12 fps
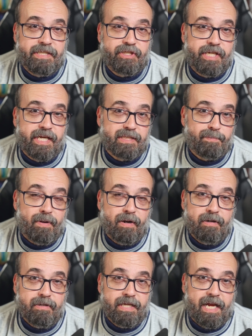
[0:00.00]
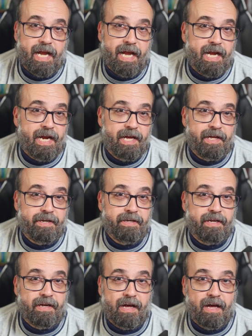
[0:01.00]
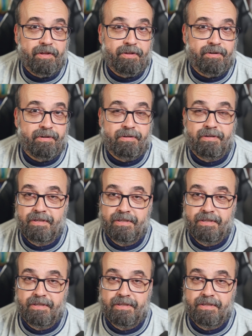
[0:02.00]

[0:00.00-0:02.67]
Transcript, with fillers: DGX Spark and other